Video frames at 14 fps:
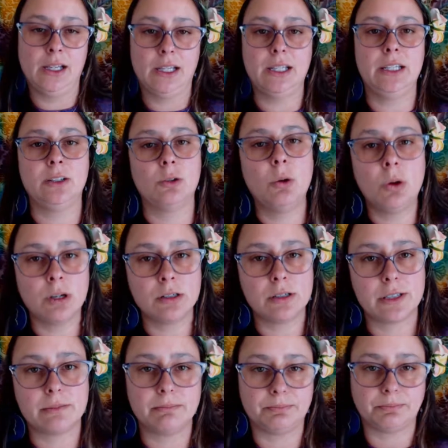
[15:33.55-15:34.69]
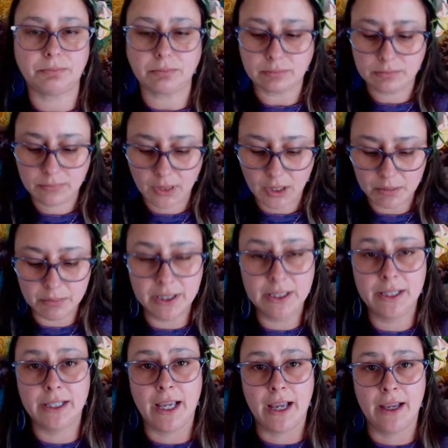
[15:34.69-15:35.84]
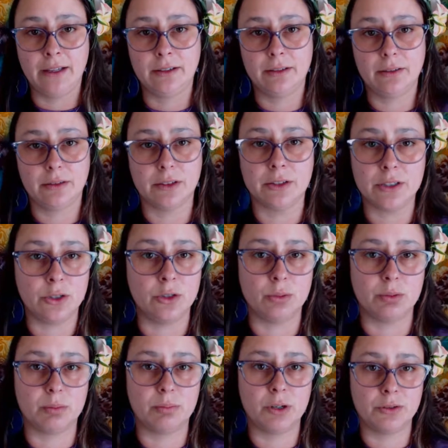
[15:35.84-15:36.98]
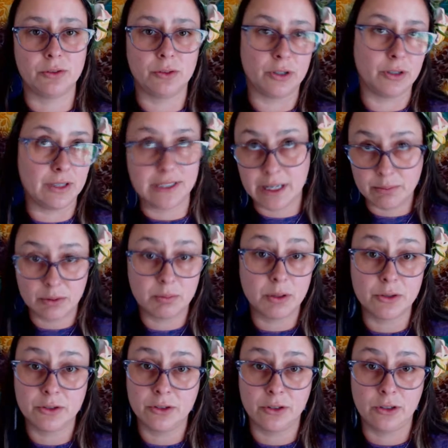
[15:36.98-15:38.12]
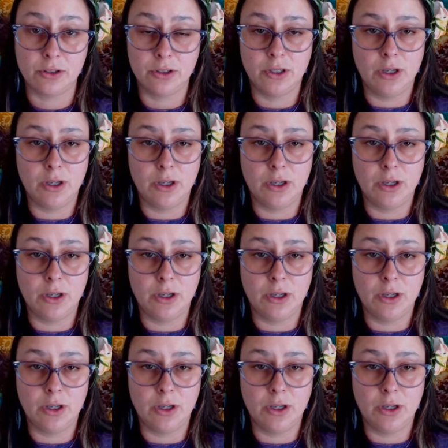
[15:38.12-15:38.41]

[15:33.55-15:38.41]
in the courts. But again, there's a new proposal, or the same proposal,